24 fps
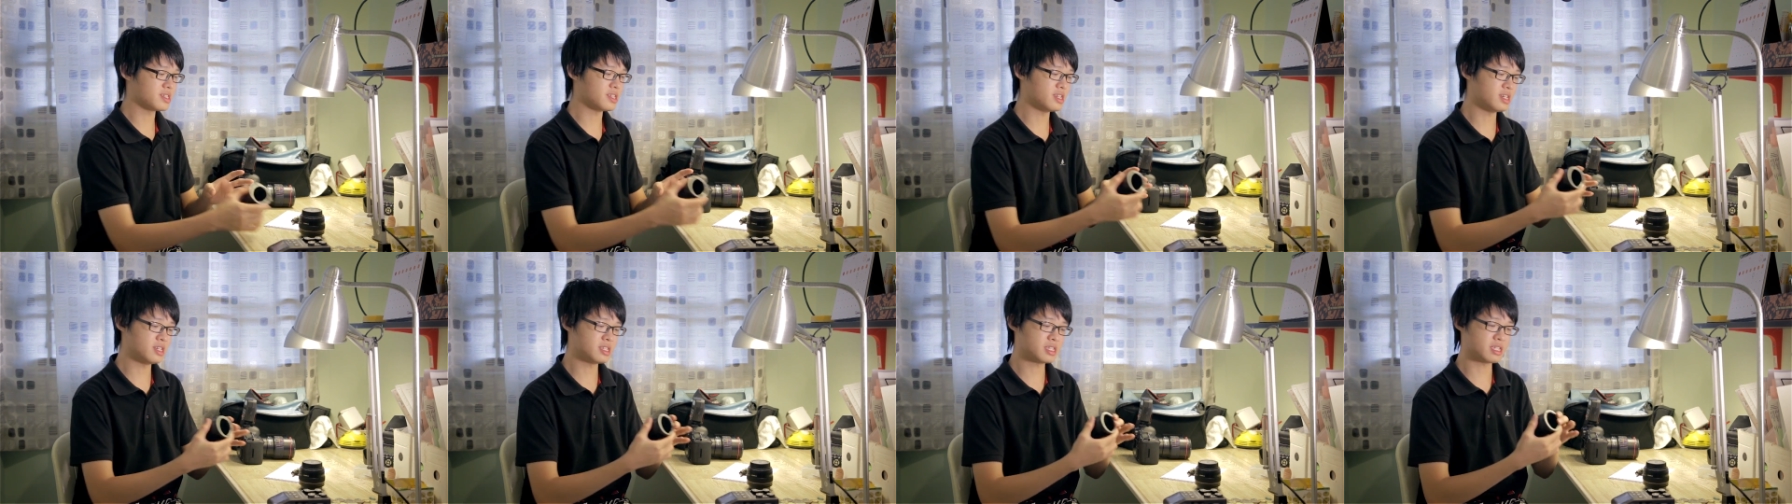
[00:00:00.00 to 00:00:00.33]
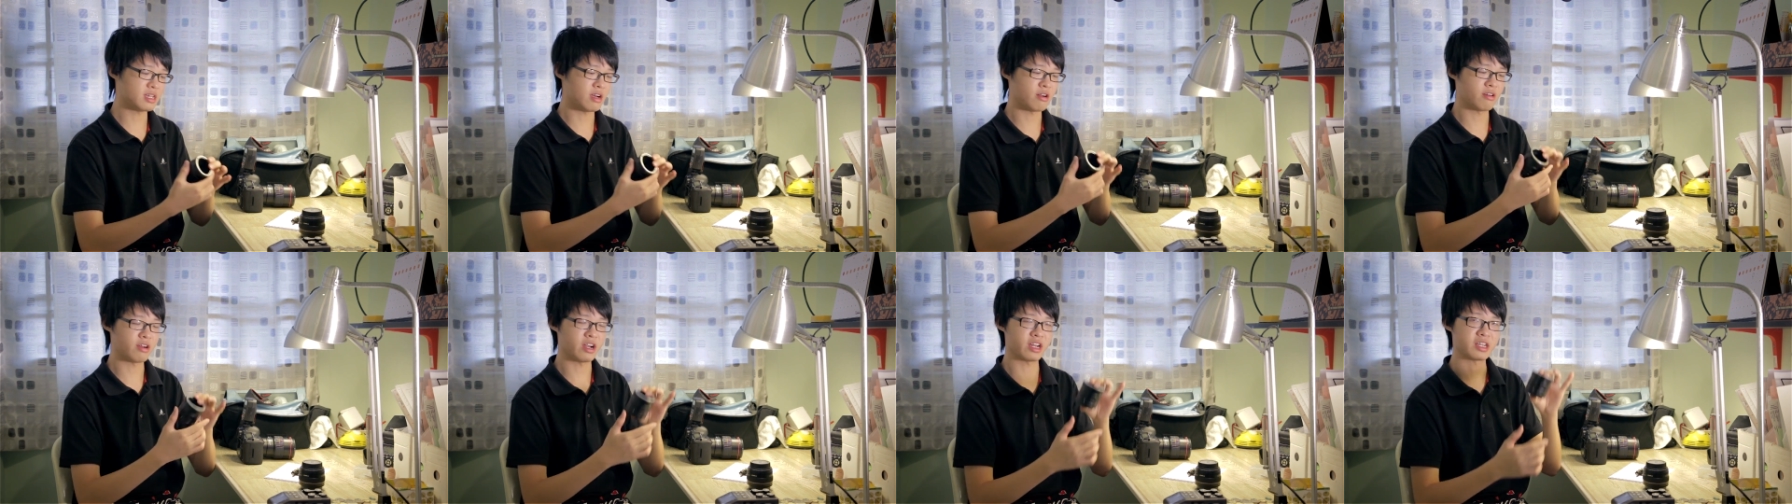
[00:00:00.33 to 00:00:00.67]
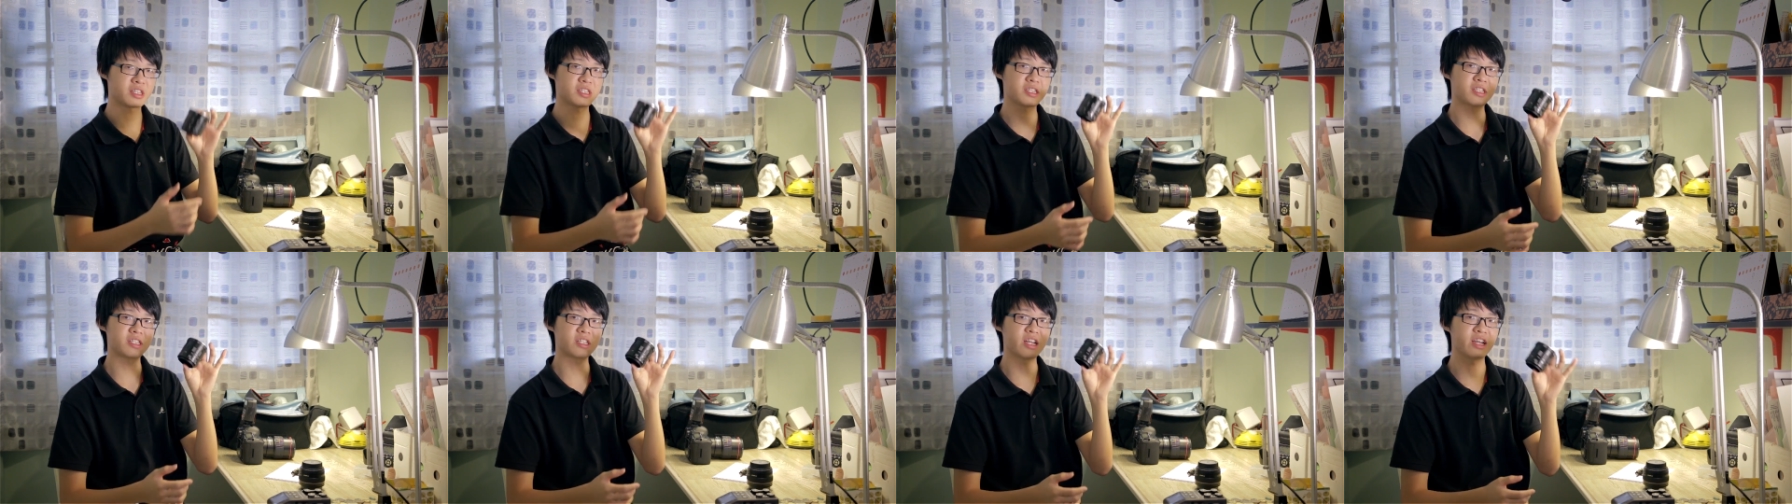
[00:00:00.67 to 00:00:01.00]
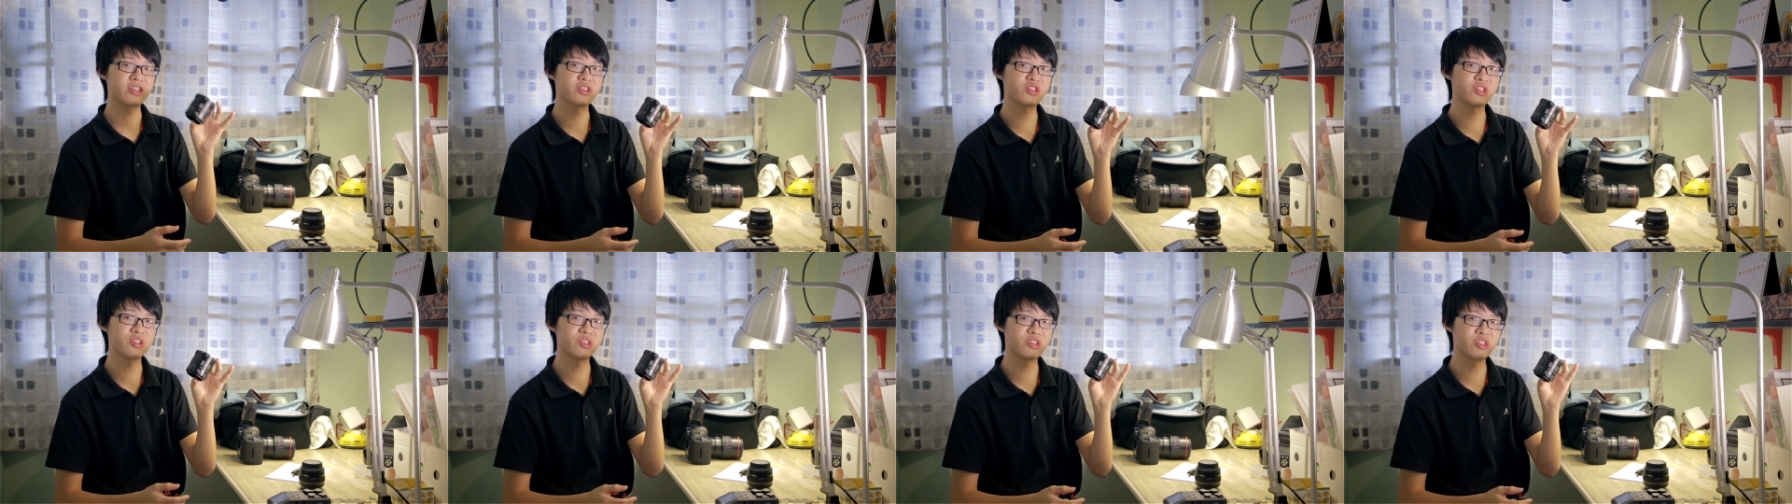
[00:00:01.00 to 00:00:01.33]
These are
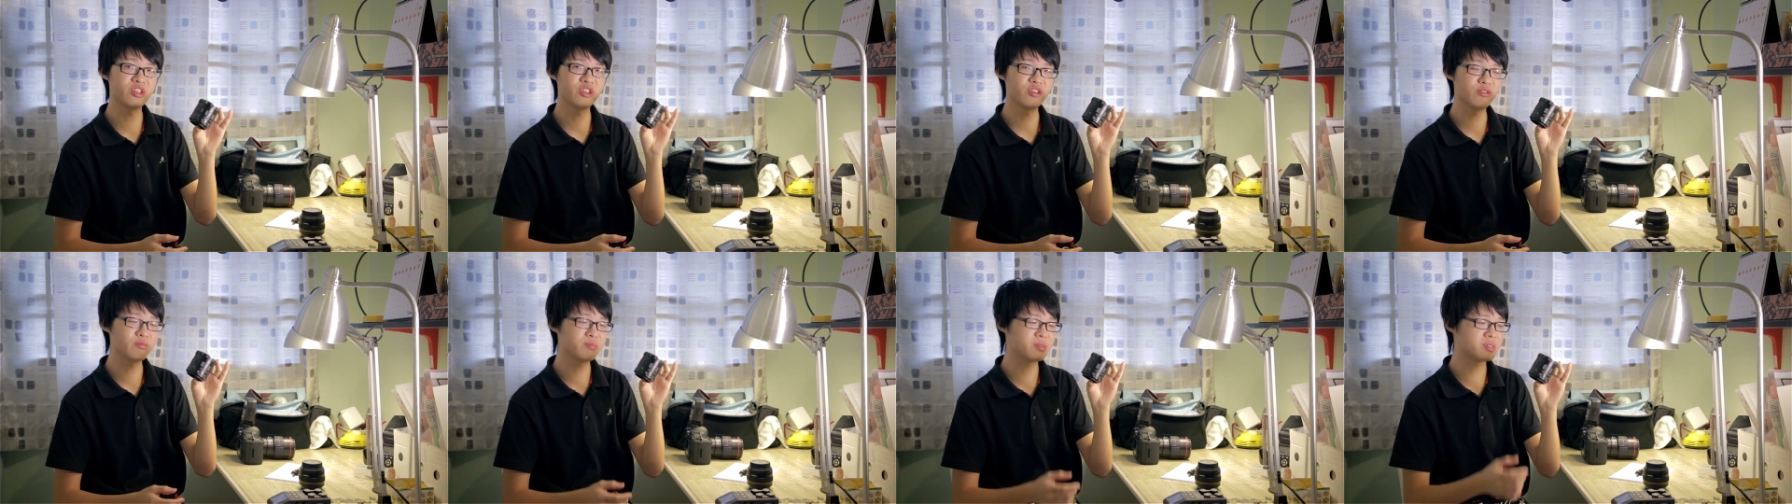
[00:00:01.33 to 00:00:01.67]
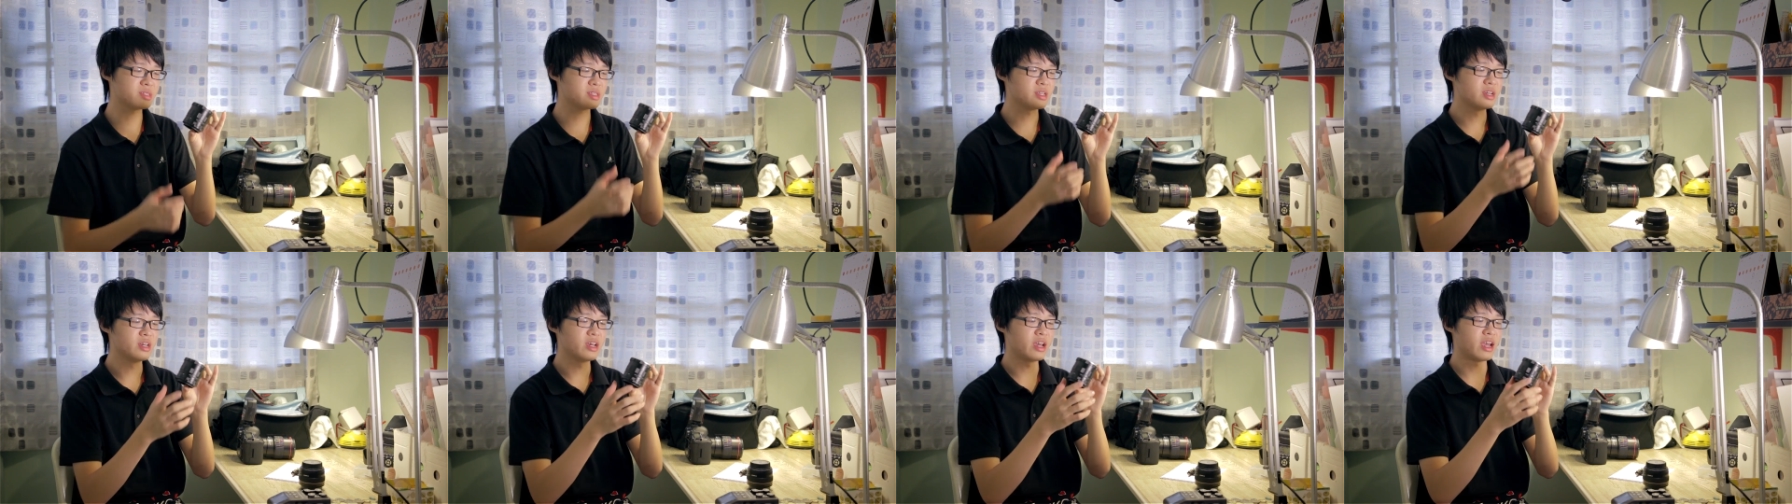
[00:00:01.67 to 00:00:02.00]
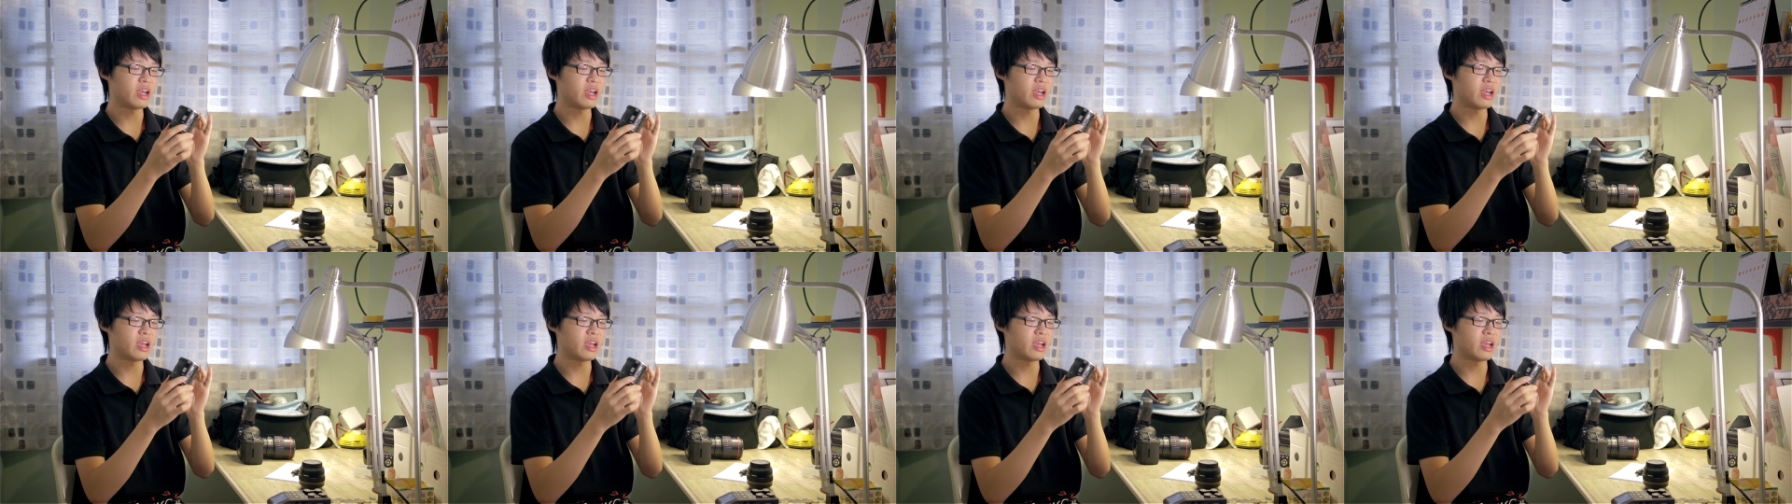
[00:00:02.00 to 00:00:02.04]
extension tubes.